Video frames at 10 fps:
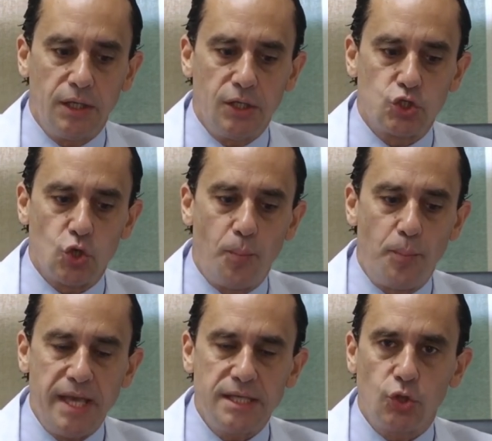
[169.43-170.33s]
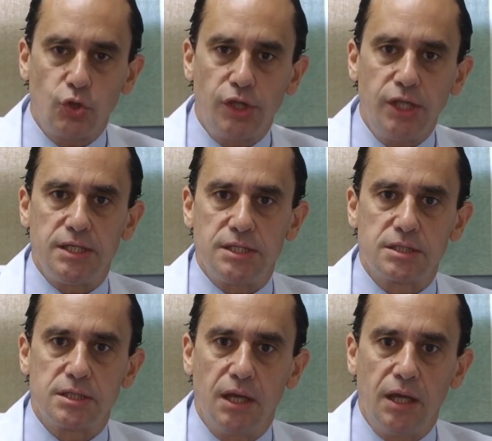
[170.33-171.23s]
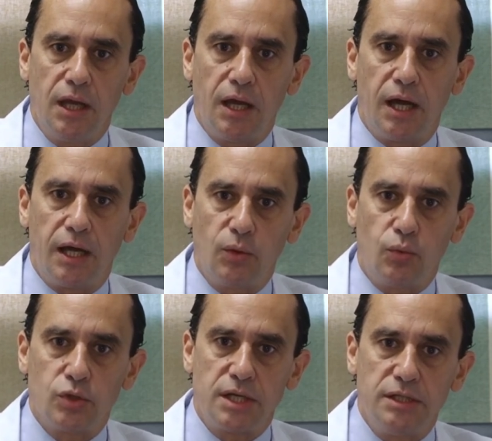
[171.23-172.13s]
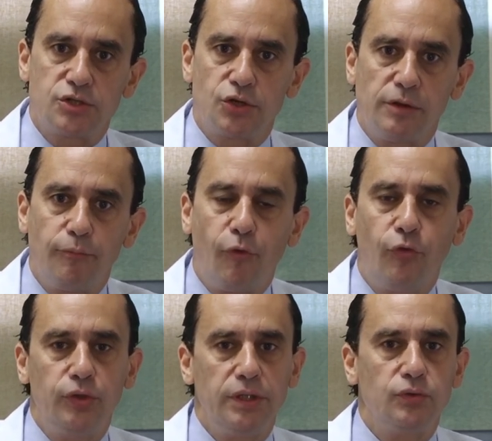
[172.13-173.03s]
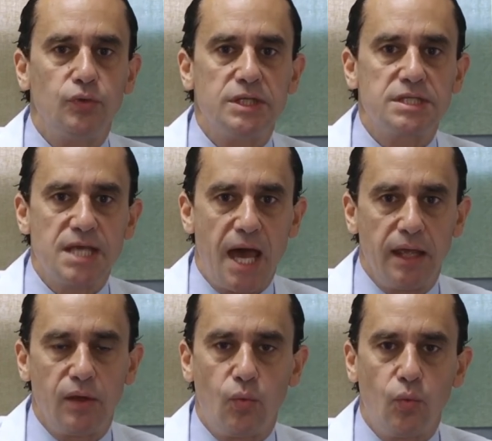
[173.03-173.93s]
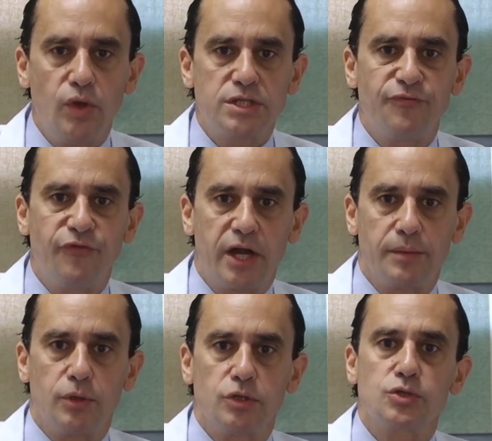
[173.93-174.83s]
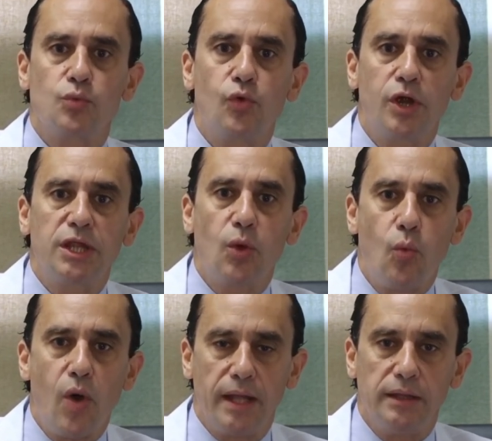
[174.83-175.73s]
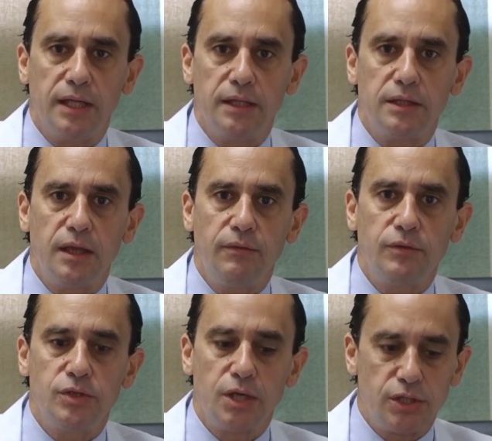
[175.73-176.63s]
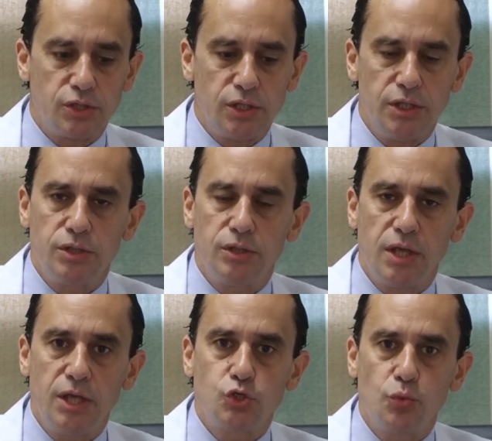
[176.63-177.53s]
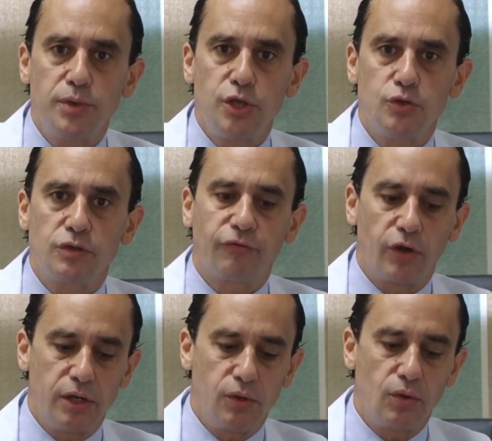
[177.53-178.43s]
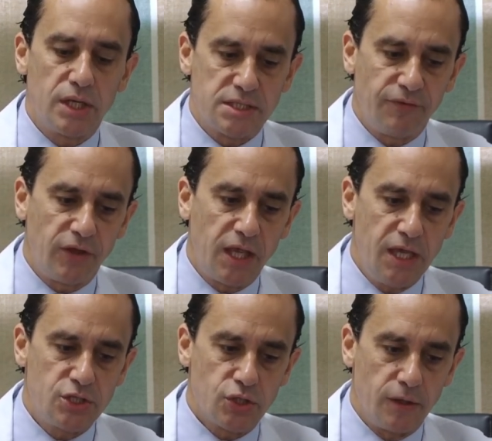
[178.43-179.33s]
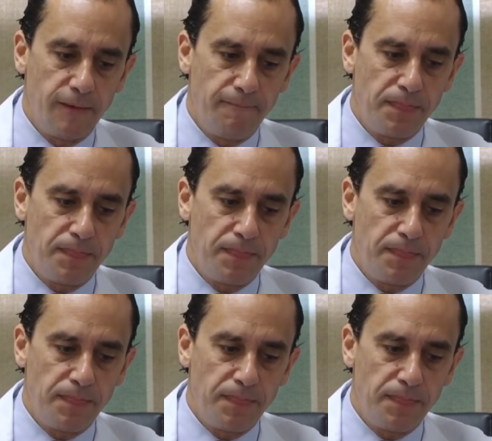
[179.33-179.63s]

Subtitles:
So based on these, there was an internal voting to decide which variables were the one that they should be used for a new classification.